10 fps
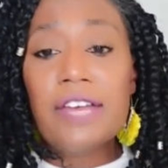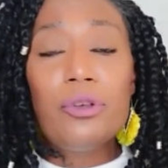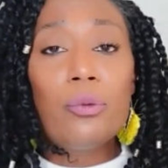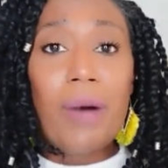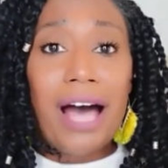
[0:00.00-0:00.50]
If
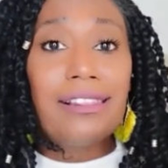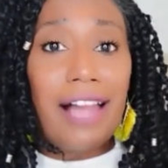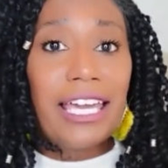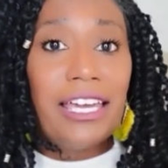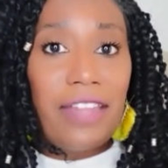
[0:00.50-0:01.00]
by
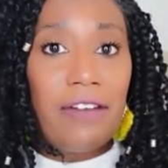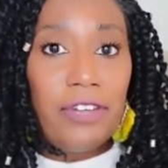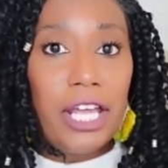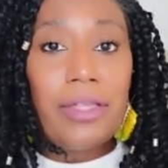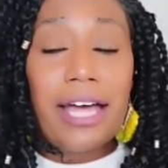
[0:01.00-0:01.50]
liking that
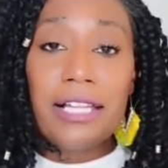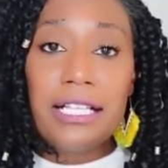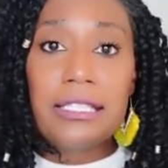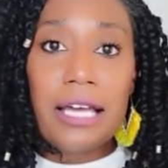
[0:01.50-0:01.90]
video, that lets